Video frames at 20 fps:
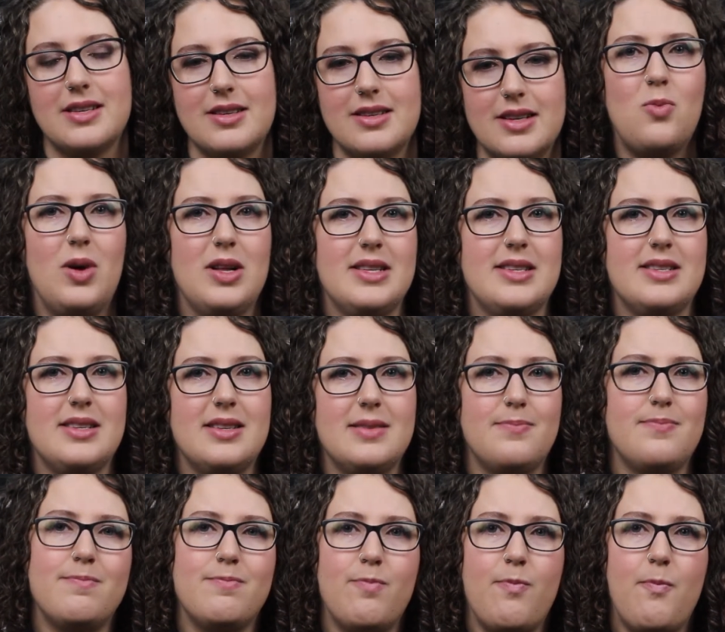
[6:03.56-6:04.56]
and wants
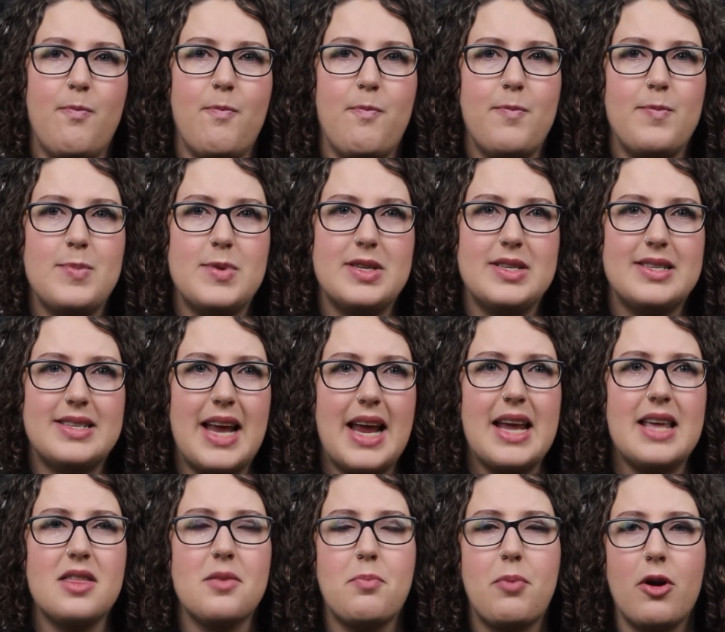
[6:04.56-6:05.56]
to
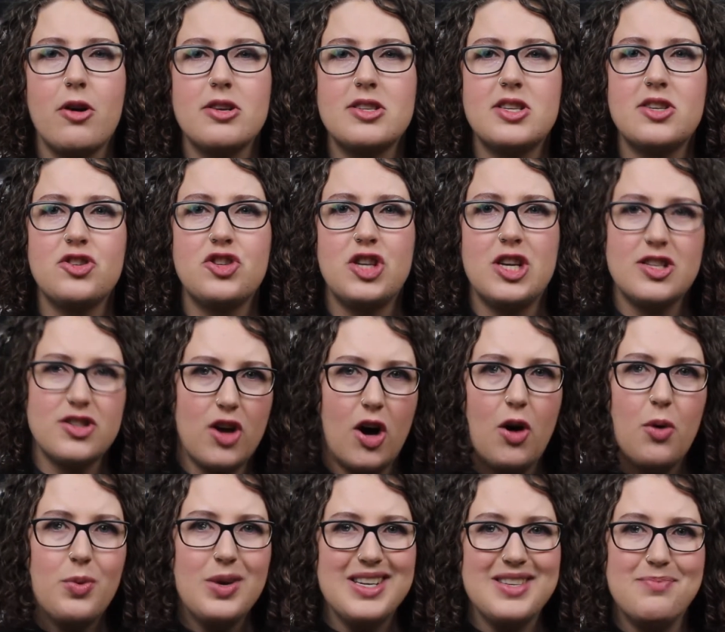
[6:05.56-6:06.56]
stay the person she has
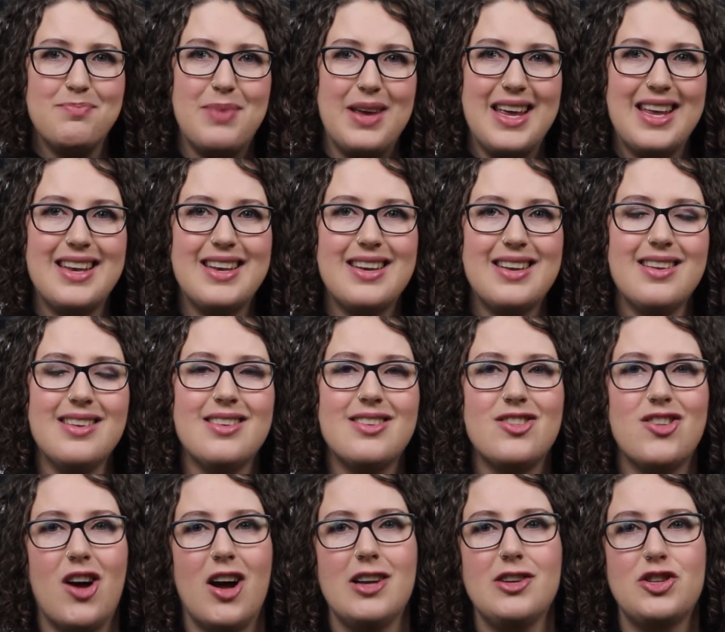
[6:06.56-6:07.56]
always been,
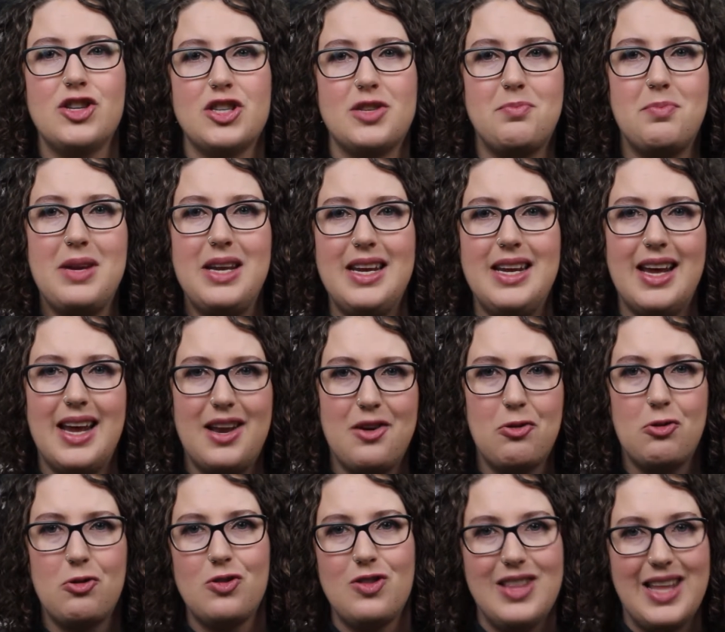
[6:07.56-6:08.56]
not just be an
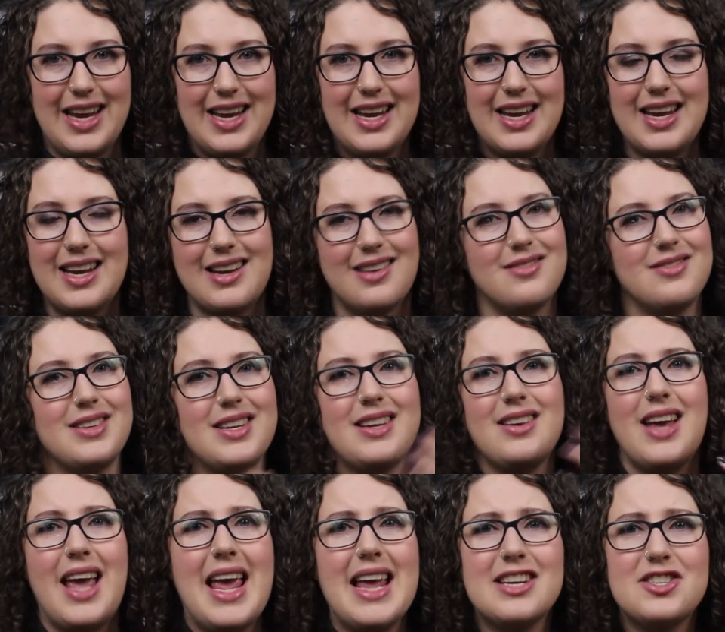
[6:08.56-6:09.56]
old lady. And I was like,
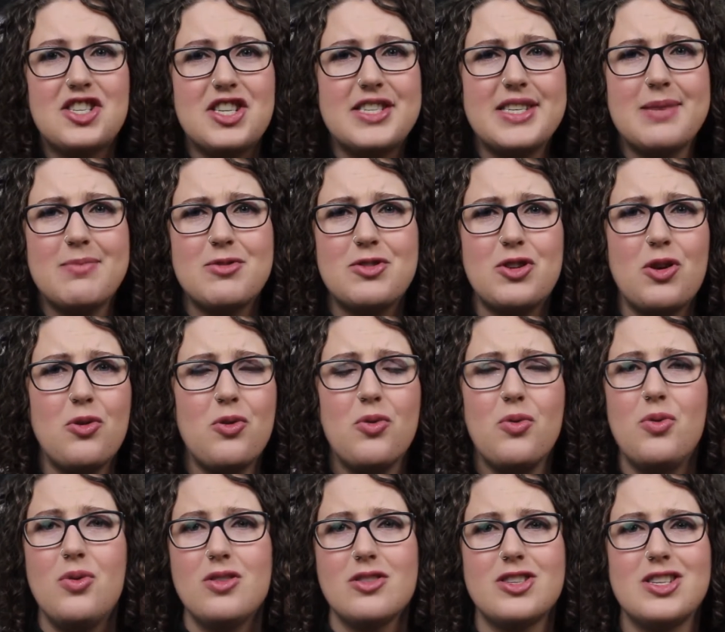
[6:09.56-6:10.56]
hey, she seems so
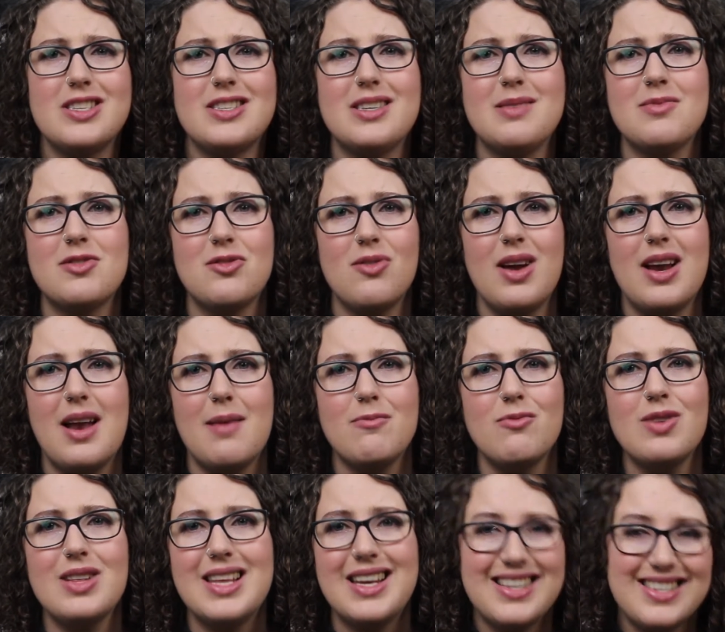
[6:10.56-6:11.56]
cool. She seems great. I'm
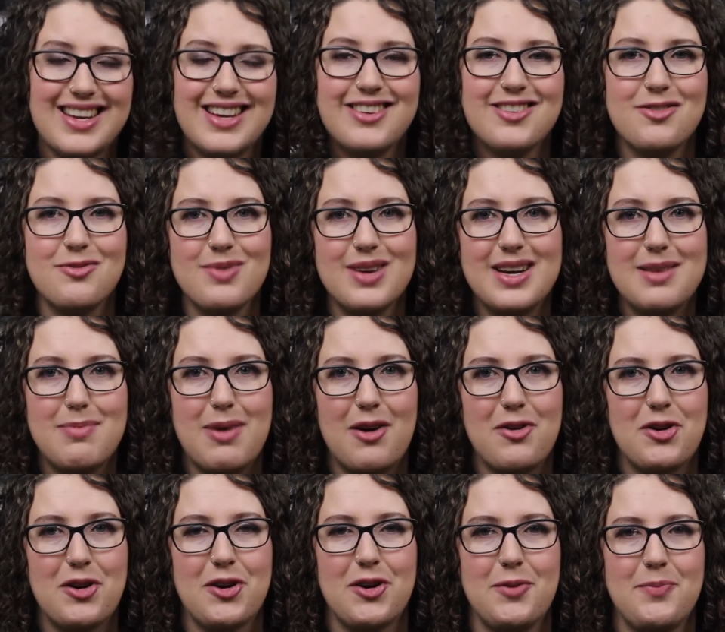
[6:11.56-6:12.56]
really excited to read
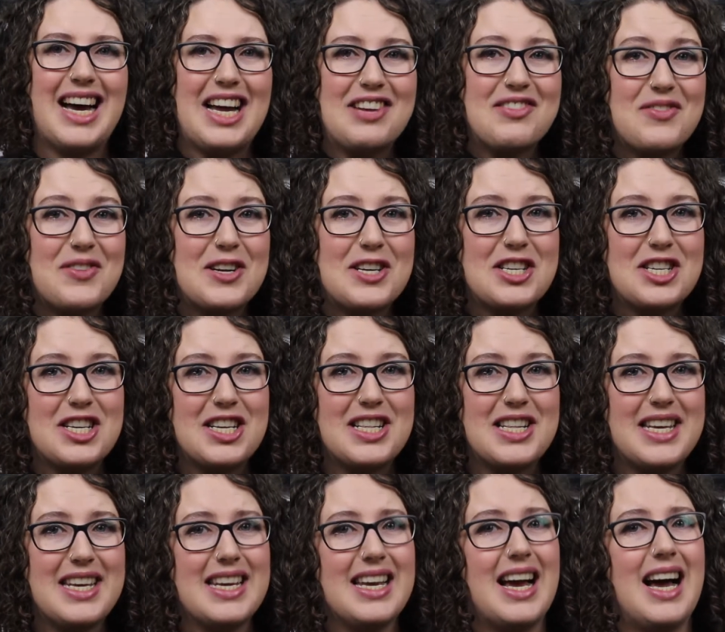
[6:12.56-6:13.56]
about her.
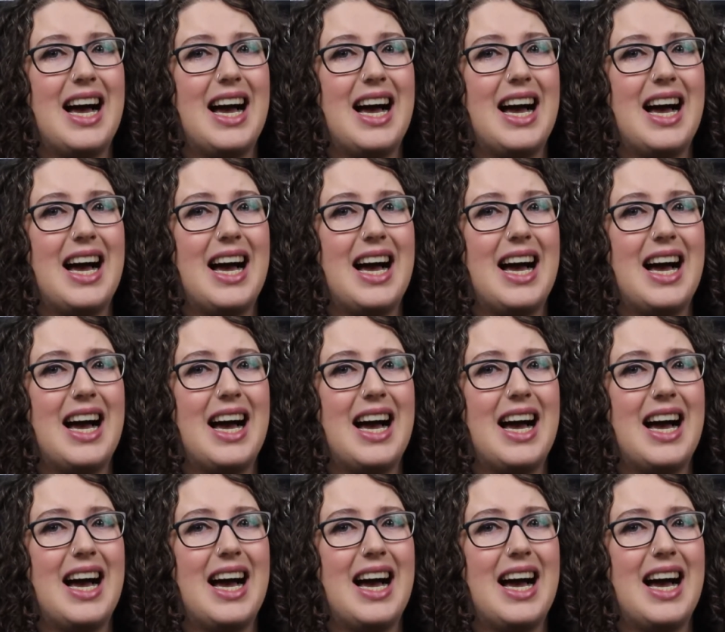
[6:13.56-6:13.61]
Unfortunately,